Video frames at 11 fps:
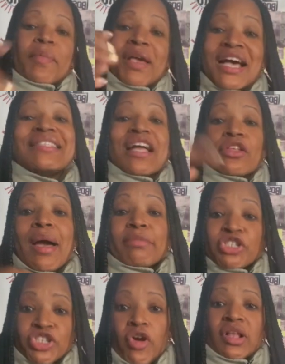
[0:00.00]
because I'm
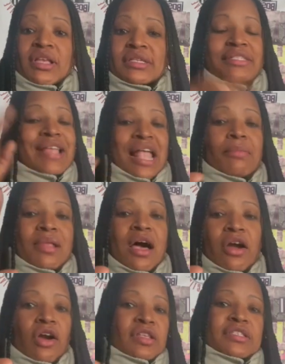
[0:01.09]
a journalist, not a
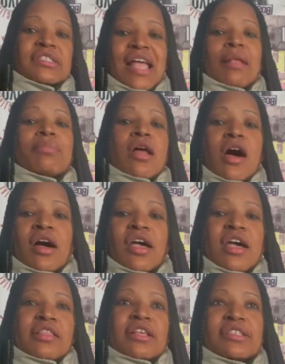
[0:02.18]
blogger. This is not a blog.
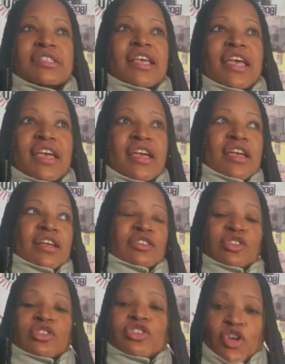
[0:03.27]
This is a
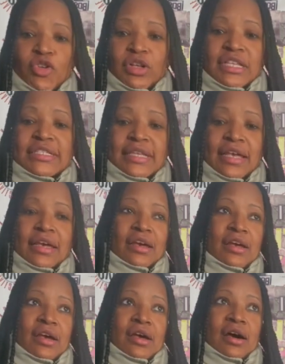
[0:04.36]
journalistic
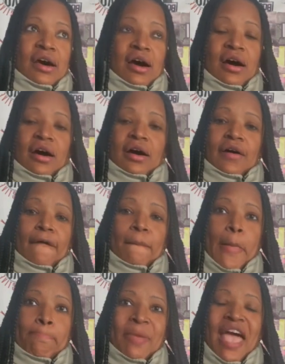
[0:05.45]

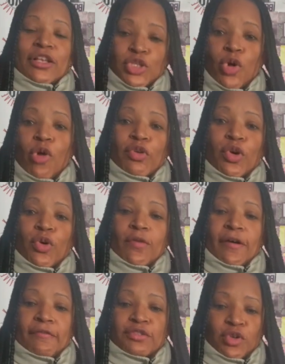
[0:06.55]

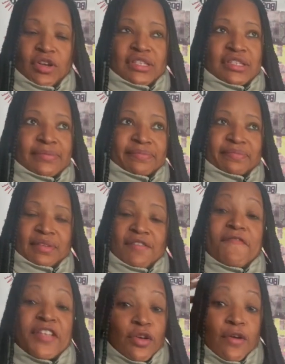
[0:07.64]
editorial of sorts.
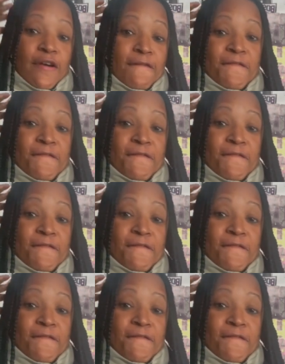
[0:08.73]
Video